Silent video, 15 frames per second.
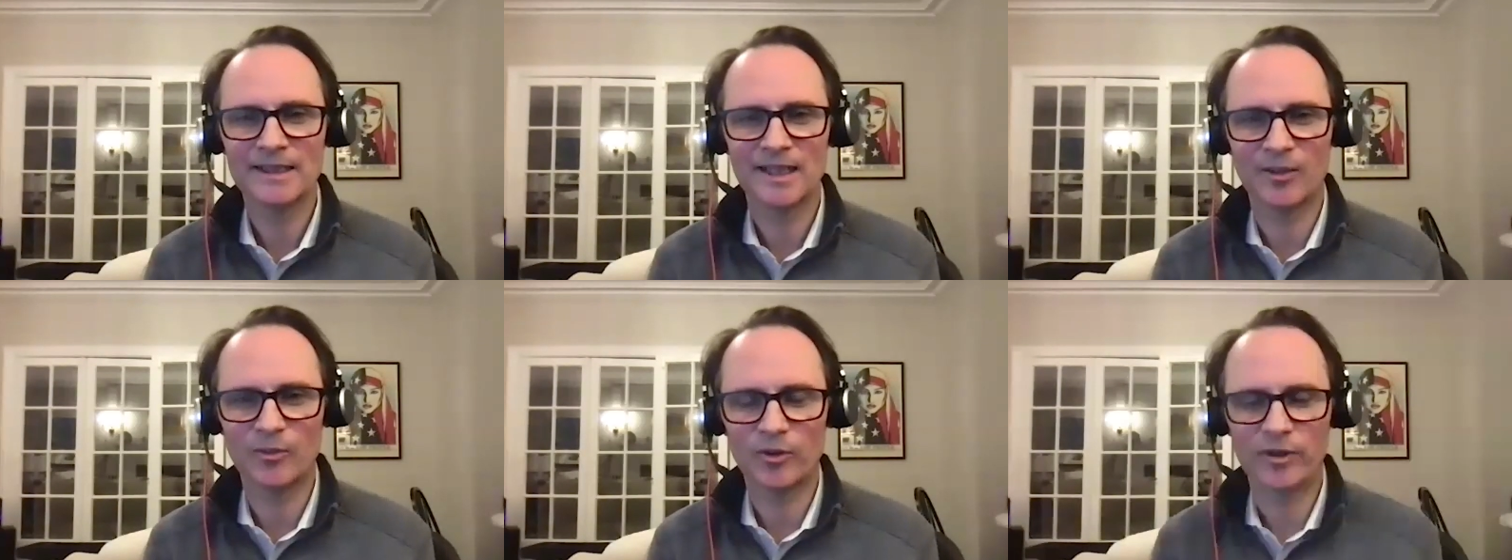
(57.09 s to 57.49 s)

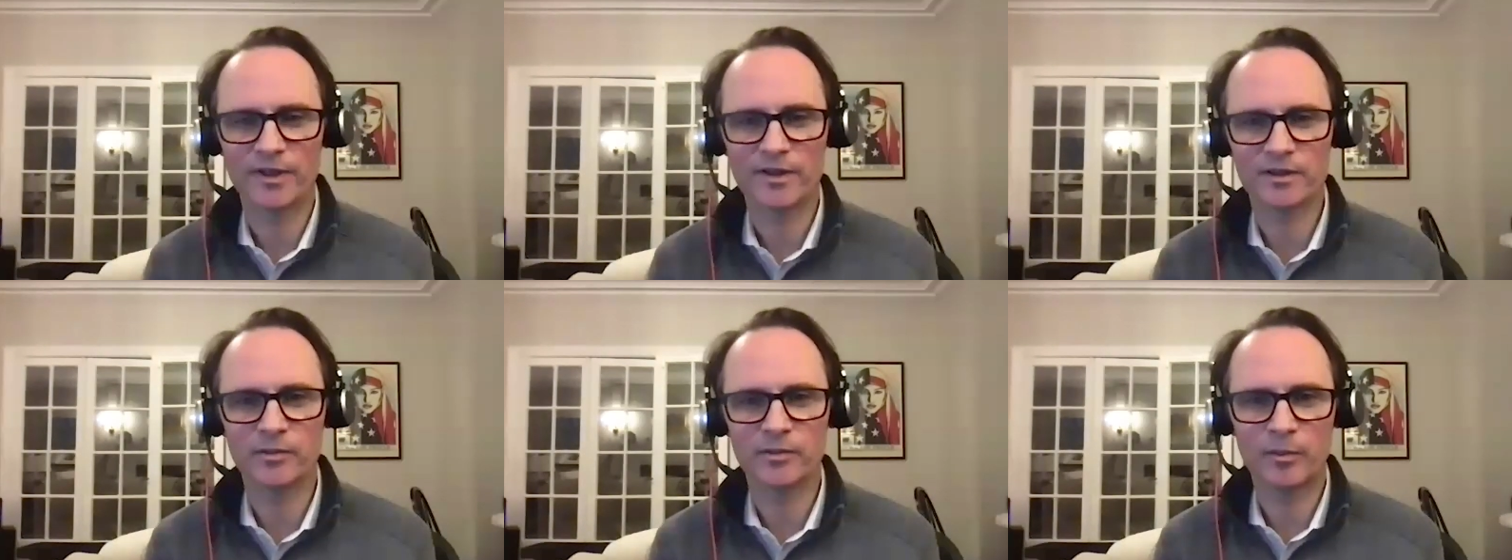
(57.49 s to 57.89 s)
um, or
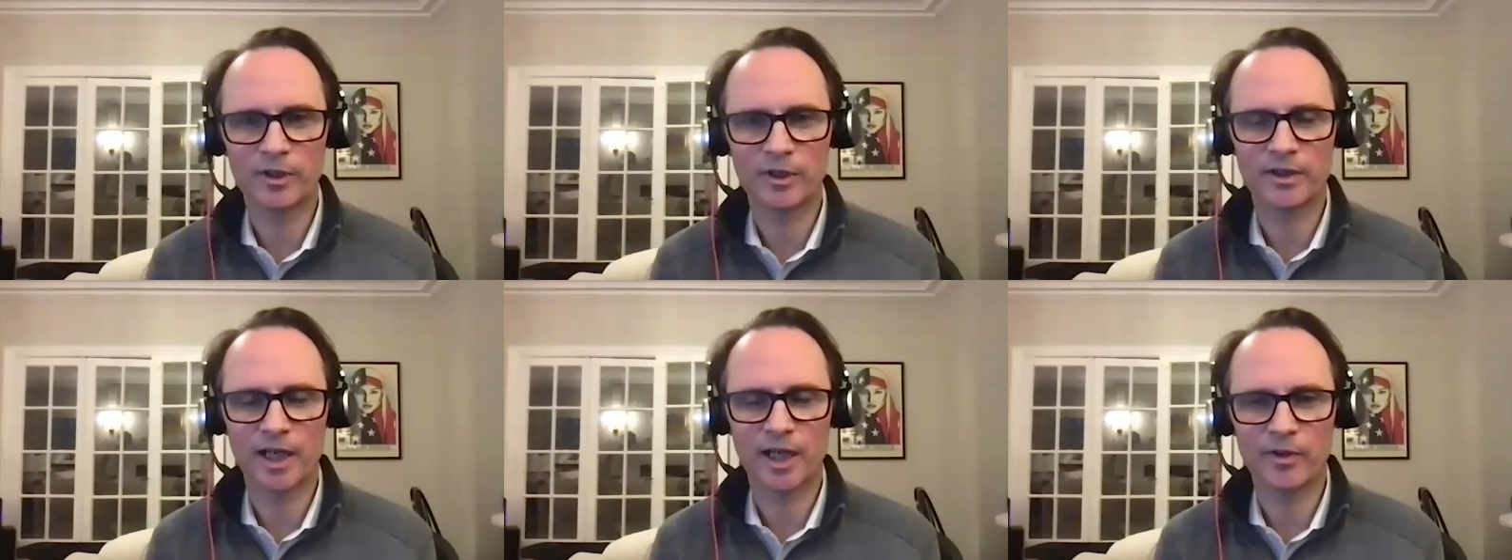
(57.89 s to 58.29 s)
digital
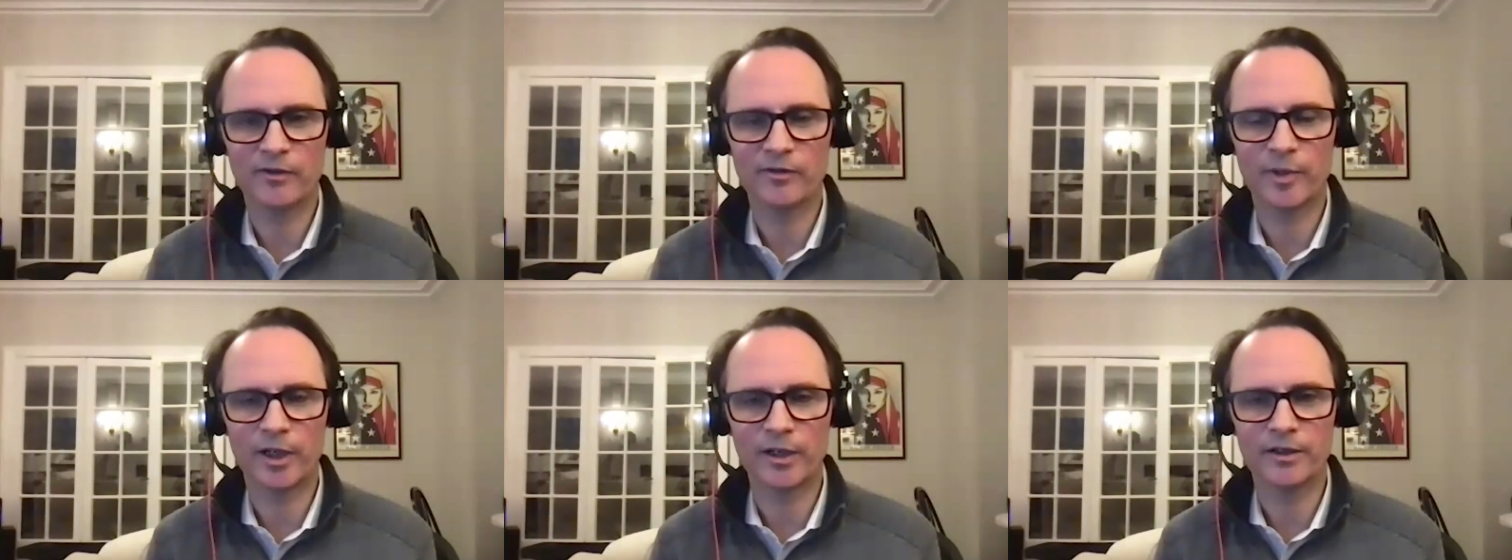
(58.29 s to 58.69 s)
public library of
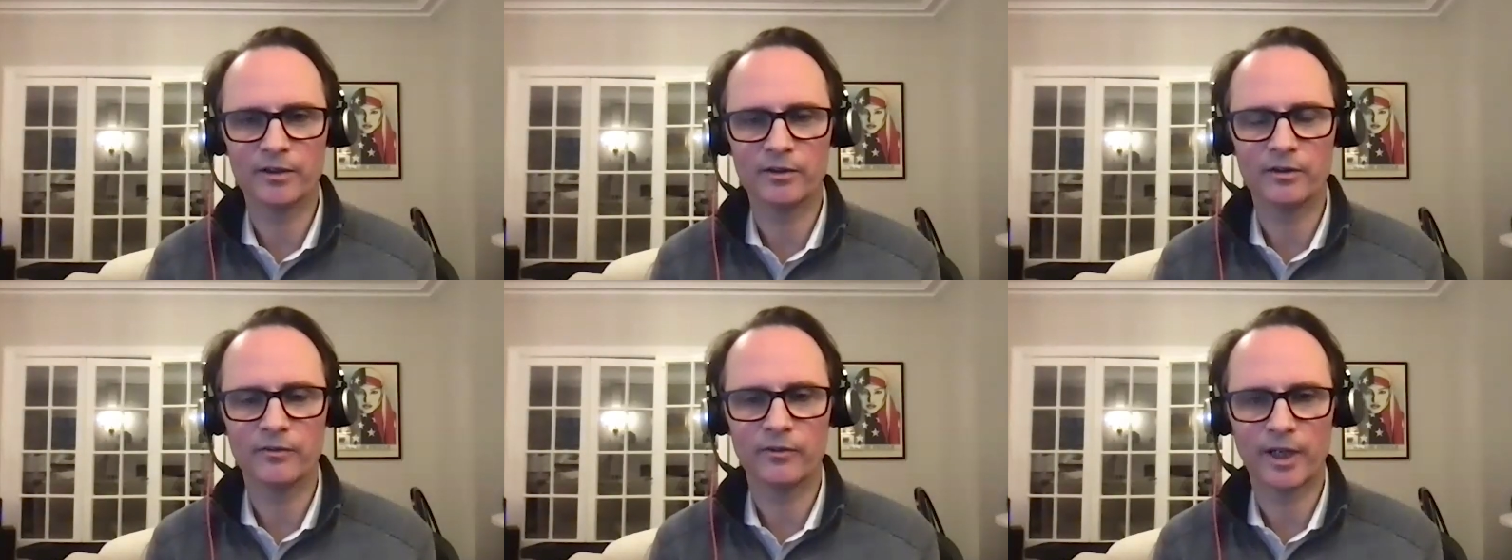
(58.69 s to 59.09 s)
america
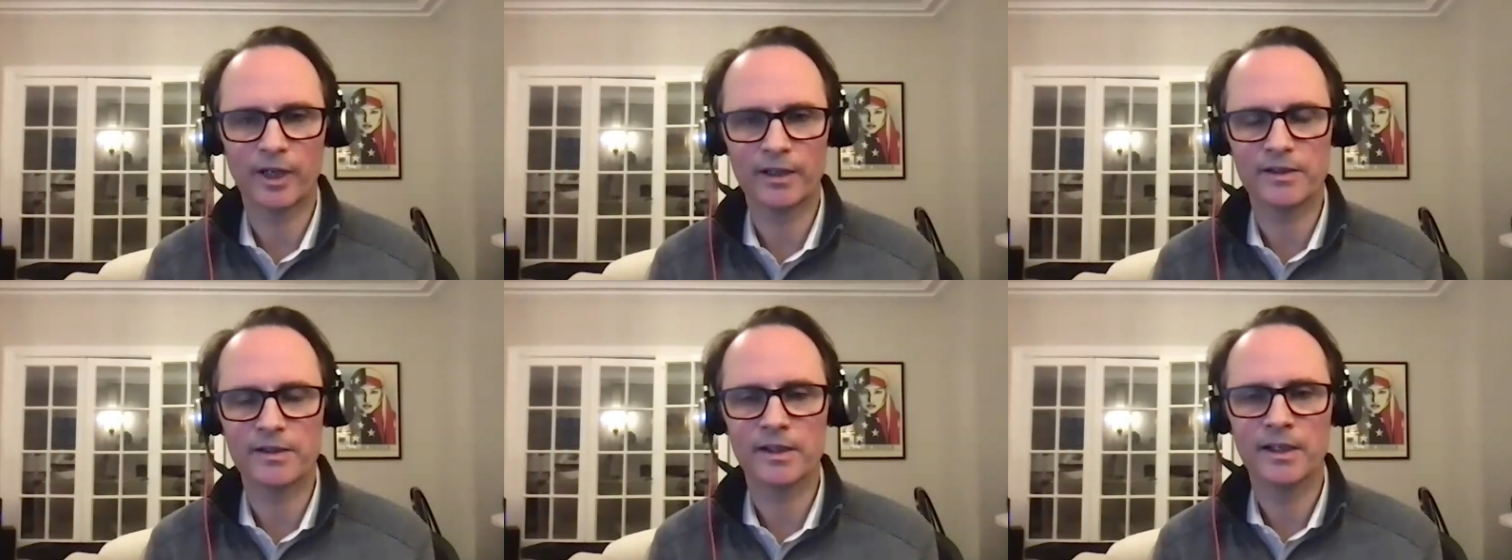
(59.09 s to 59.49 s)
you can
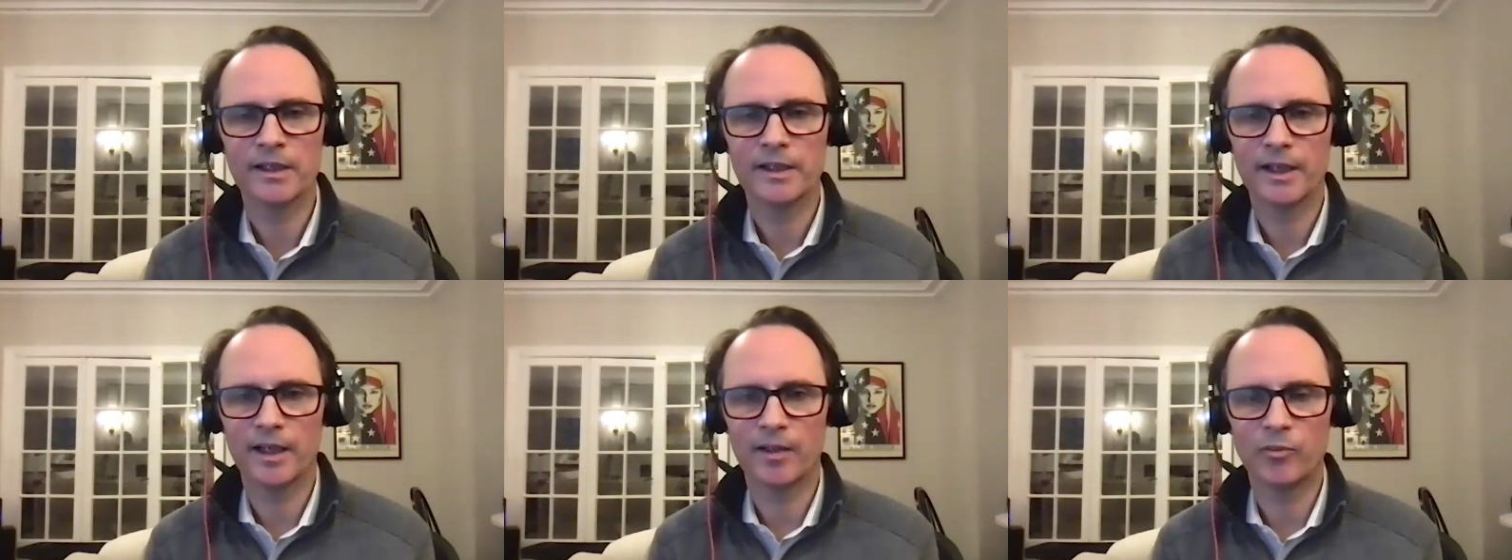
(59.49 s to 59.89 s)
find
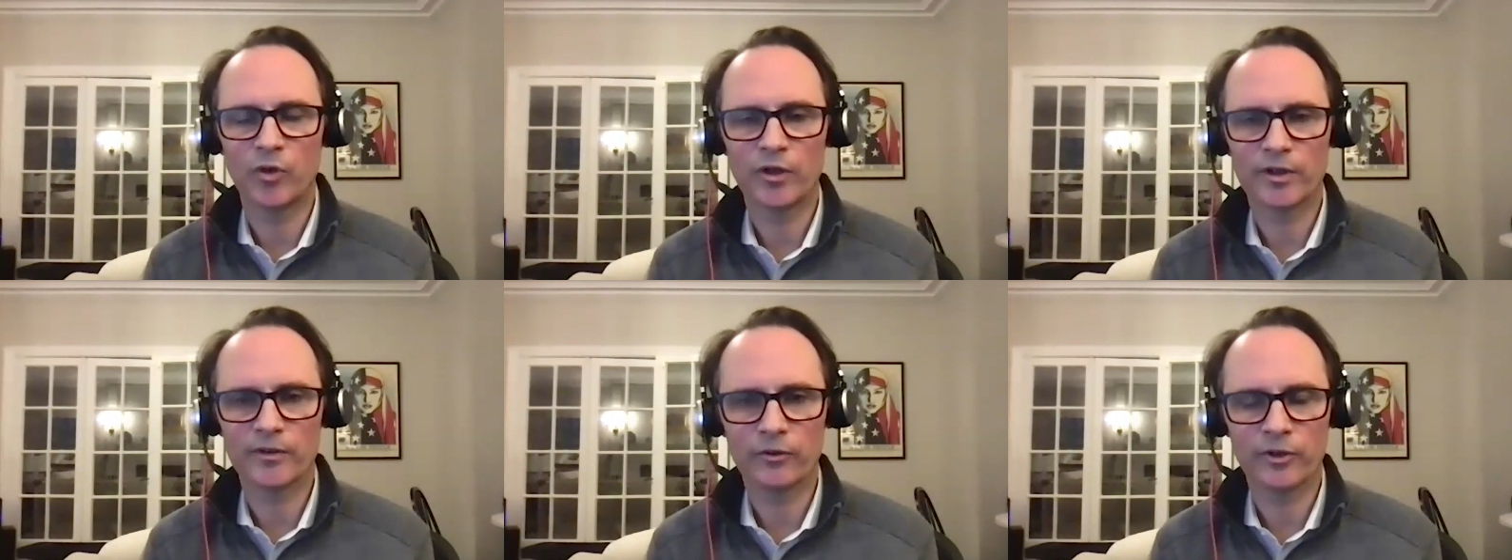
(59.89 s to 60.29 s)
uh,
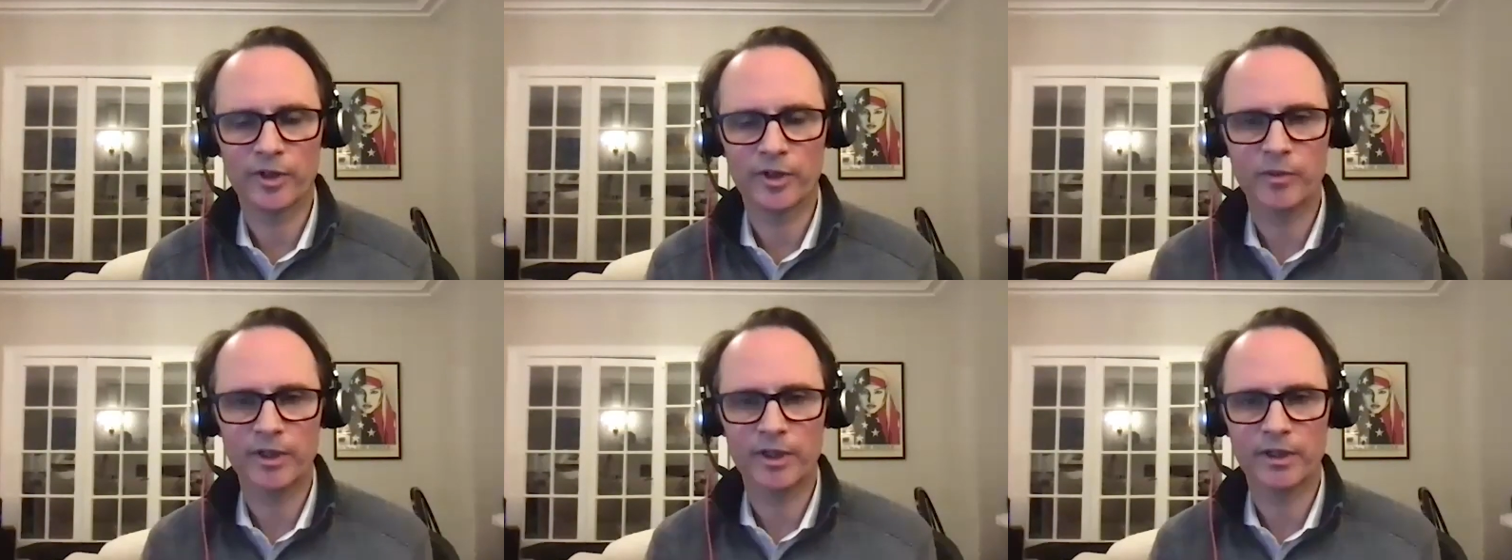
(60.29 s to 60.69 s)
more than 40
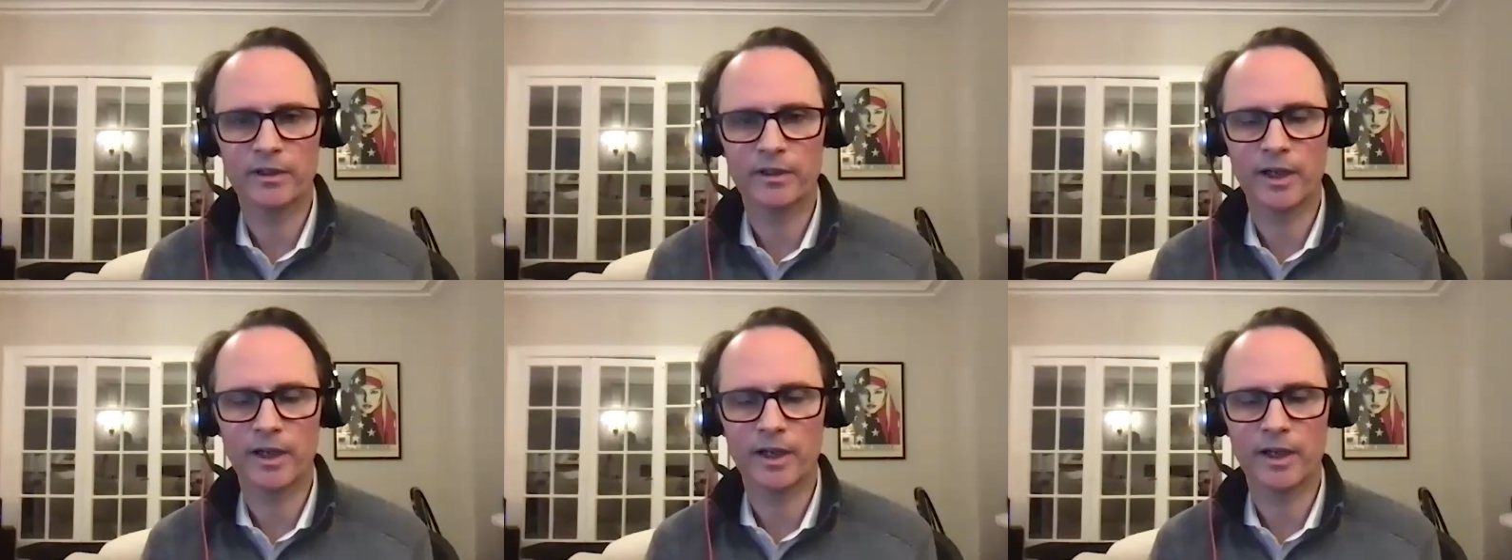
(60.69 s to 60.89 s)
million